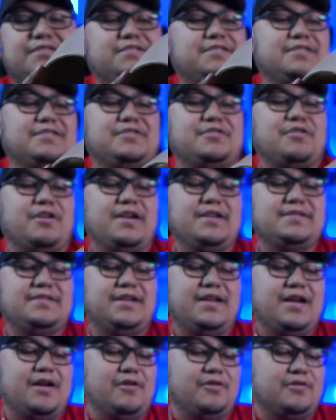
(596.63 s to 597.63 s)
just
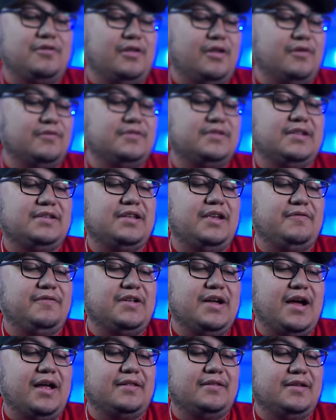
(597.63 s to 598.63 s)
crazy how close that they've
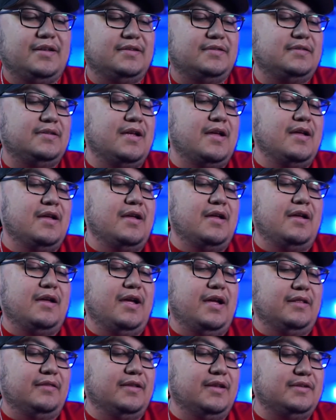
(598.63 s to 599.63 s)
gotten this.
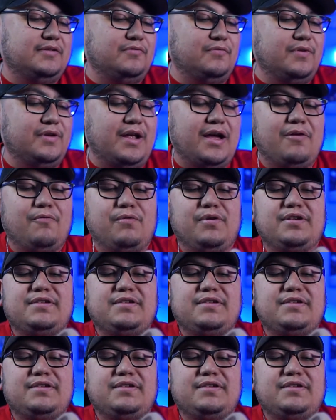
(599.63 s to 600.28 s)
And this one, I will